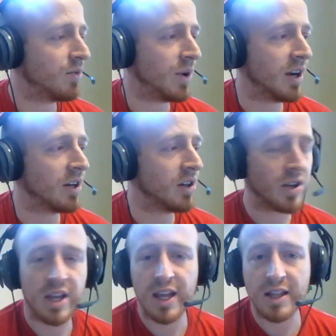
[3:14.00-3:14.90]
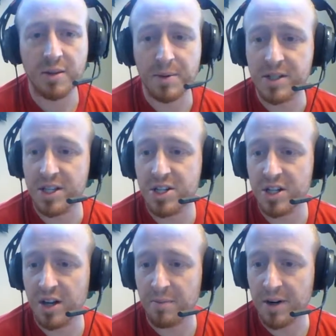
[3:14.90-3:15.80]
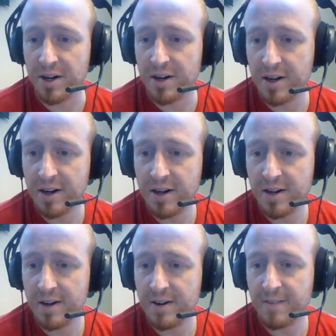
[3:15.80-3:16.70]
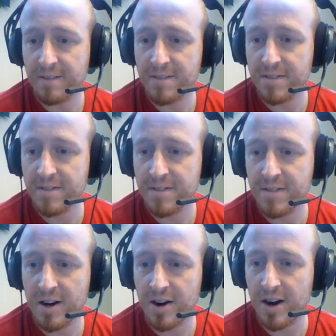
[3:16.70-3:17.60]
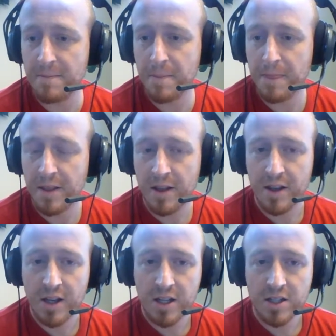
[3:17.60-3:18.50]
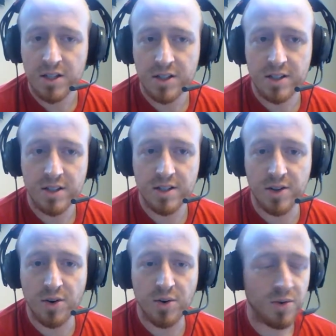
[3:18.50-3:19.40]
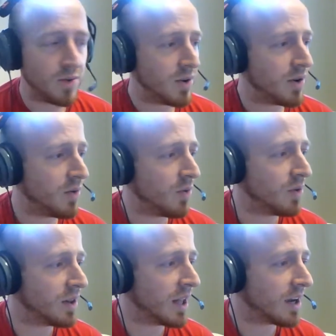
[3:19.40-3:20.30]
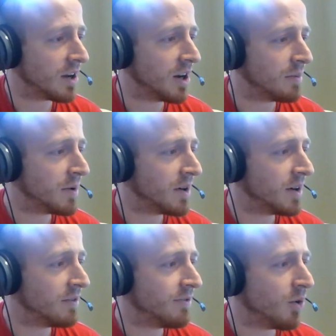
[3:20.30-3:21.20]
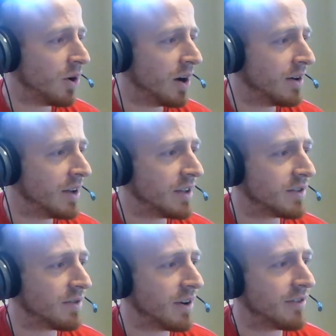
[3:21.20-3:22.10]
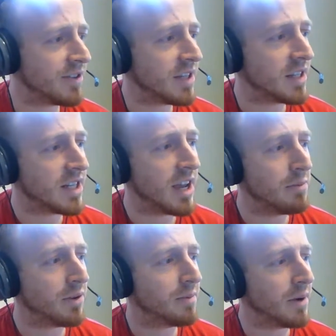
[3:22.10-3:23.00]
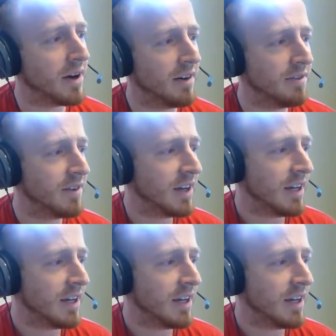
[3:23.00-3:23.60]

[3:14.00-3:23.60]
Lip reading: are looking at the position number. All right. So like on number 4, and it's referencing the table above,